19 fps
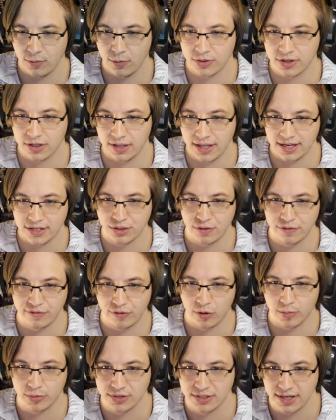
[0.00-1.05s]
collector, four
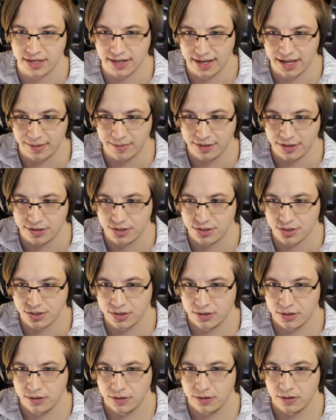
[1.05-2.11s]
percent damage.
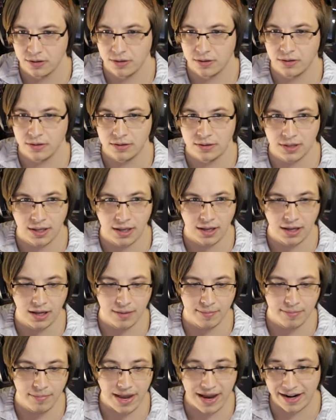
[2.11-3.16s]

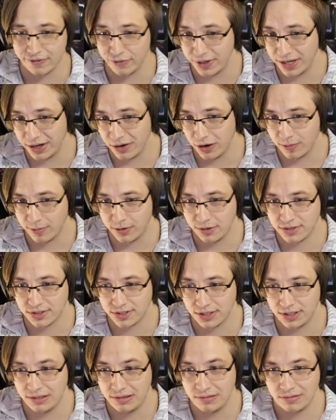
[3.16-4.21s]
Um, and if we get armor, it's
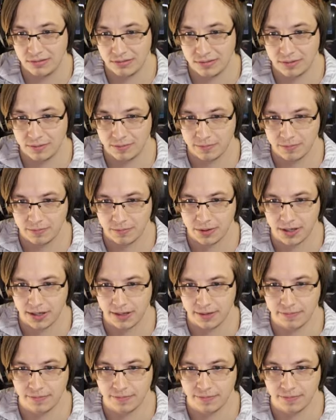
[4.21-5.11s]
good. But